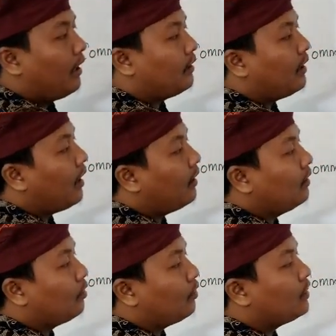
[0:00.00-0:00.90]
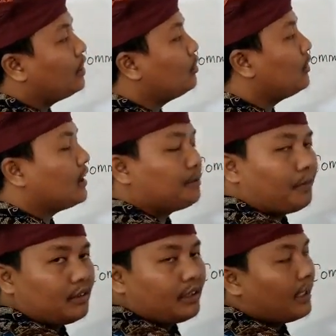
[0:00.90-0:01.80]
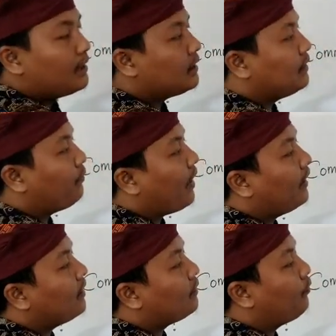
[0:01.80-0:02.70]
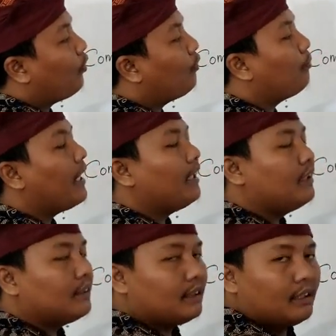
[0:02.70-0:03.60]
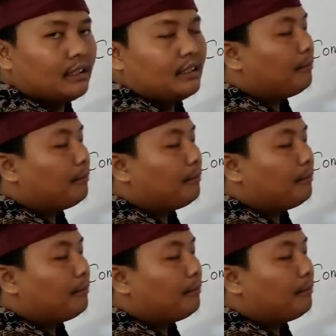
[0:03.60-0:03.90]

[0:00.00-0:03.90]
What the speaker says: And then continue that process, divided 4 by the